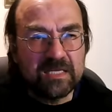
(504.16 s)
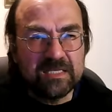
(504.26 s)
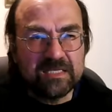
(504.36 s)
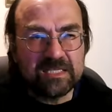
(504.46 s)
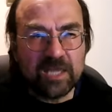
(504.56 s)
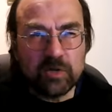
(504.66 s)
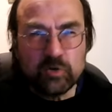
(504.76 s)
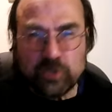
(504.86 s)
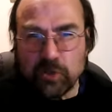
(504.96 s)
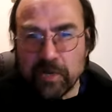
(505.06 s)
So
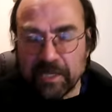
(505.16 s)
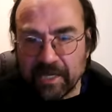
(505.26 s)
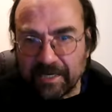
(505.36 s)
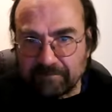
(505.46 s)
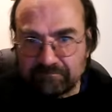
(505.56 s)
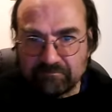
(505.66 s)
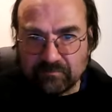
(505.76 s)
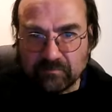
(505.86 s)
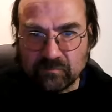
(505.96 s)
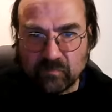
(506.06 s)
doing that,
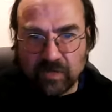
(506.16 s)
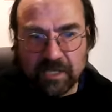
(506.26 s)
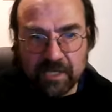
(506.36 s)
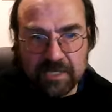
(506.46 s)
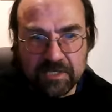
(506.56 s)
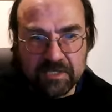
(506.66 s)
recognizing